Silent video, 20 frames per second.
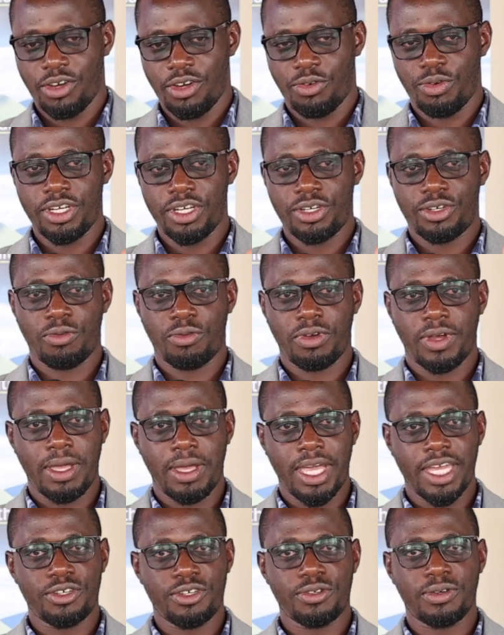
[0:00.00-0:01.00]
We need to
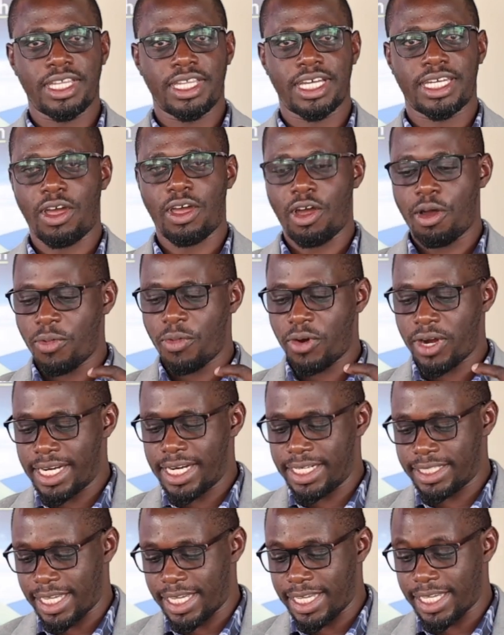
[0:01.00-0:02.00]
ensure that our
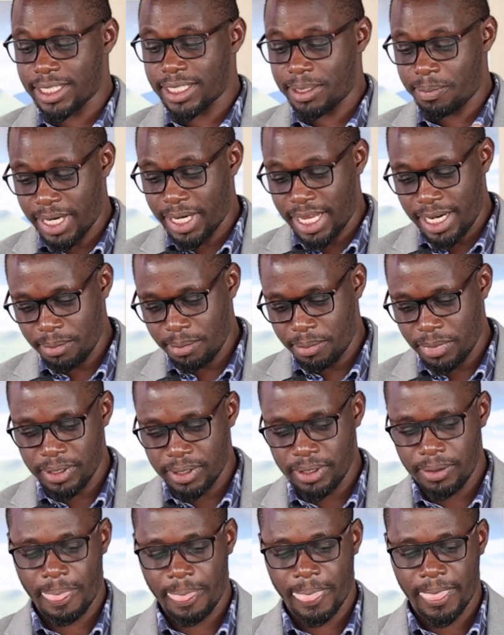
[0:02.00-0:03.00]
models are
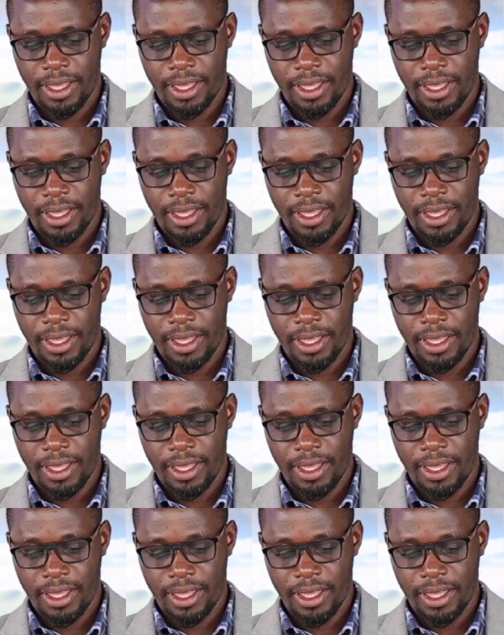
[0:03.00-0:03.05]
explainable.